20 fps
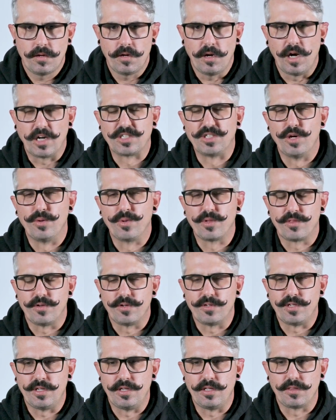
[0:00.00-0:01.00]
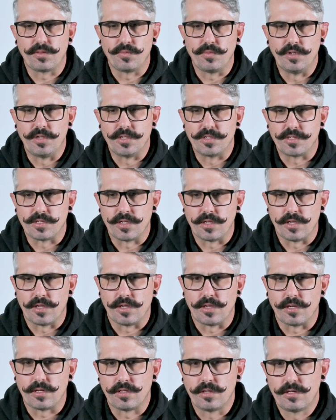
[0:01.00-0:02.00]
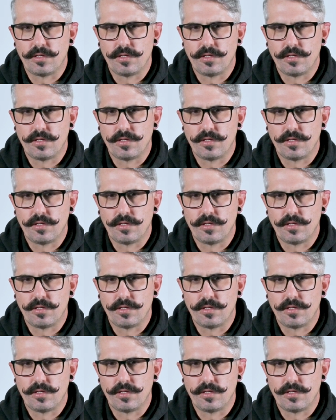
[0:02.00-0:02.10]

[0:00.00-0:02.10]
October 13th was the